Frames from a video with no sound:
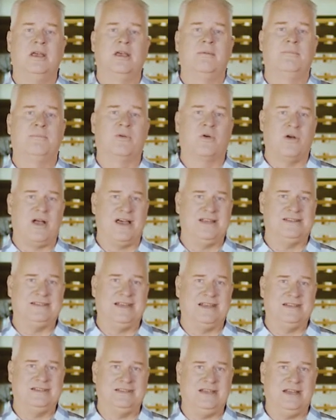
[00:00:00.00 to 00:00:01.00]

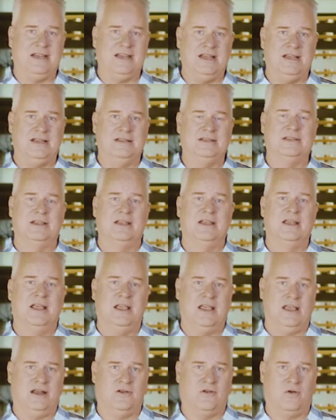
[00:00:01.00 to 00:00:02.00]
Processes,
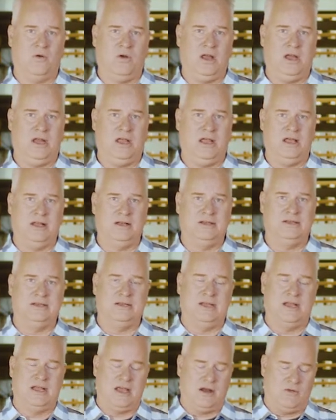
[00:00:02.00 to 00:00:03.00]

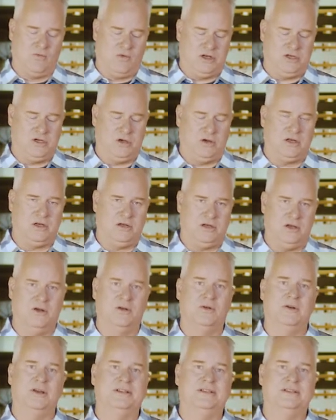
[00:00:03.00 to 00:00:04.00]
ingredients, and what you can
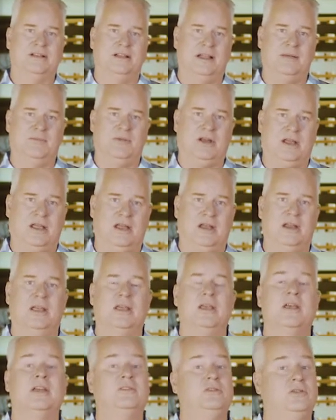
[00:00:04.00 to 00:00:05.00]
do is limited
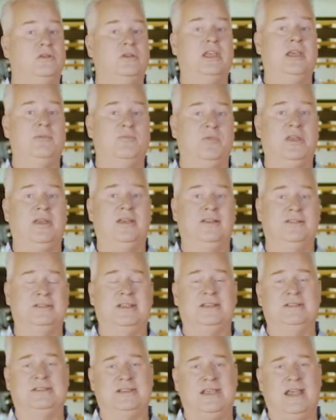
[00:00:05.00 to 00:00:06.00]
to keep things
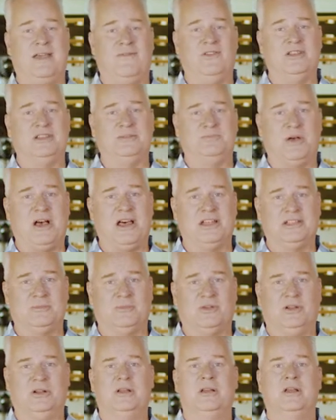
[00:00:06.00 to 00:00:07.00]
as safe as
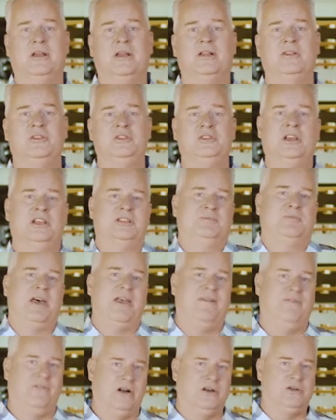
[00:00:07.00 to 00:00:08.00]
possible just
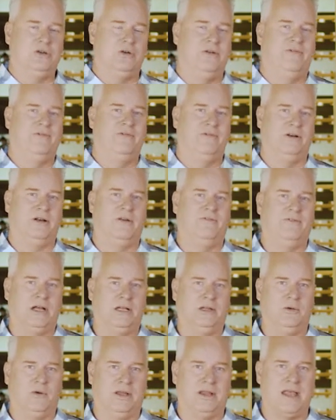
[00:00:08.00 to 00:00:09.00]
by virtue of
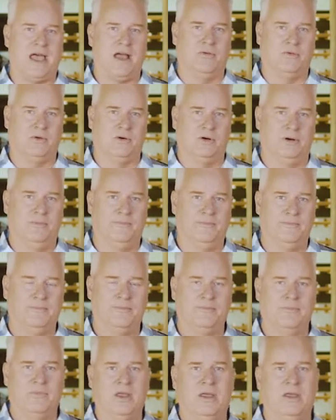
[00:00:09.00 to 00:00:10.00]
following that rule.
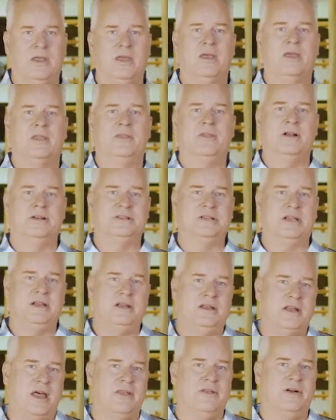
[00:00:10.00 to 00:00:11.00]
There's
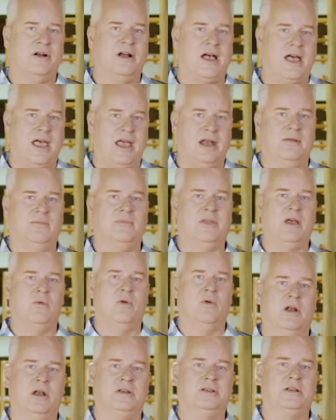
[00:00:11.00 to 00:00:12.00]
another item that
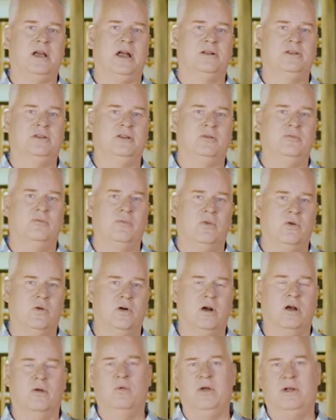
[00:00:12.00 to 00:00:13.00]
to talk to
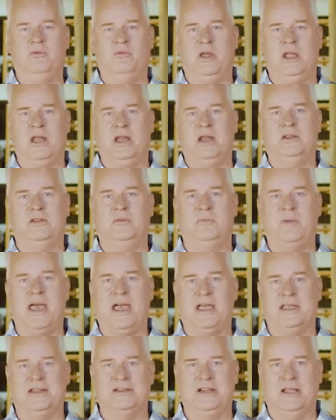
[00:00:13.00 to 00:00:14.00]
more when we get into
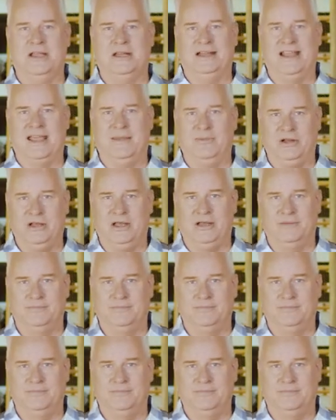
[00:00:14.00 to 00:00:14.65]
packaging and labeling.